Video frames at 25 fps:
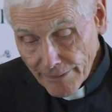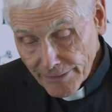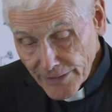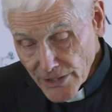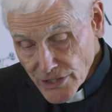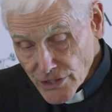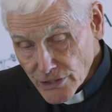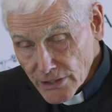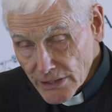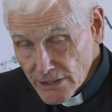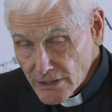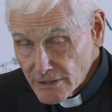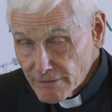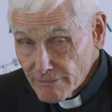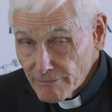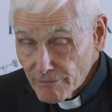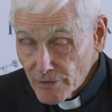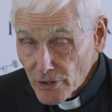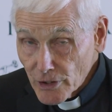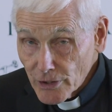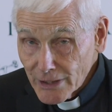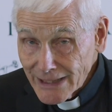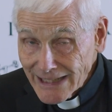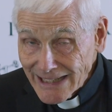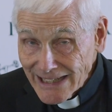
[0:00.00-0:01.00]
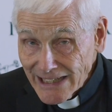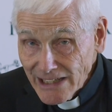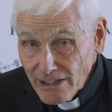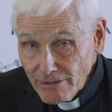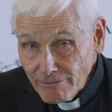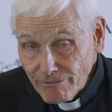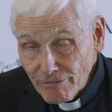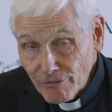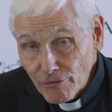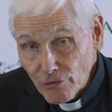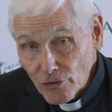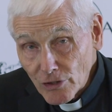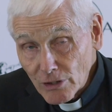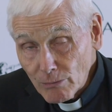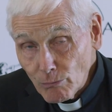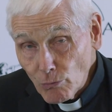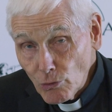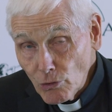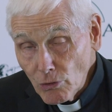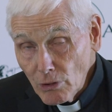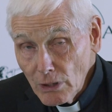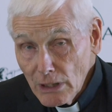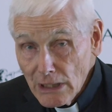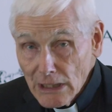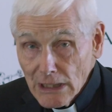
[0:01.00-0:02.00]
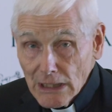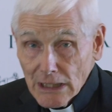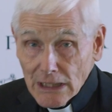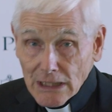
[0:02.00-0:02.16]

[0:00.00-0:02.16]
This is very informal,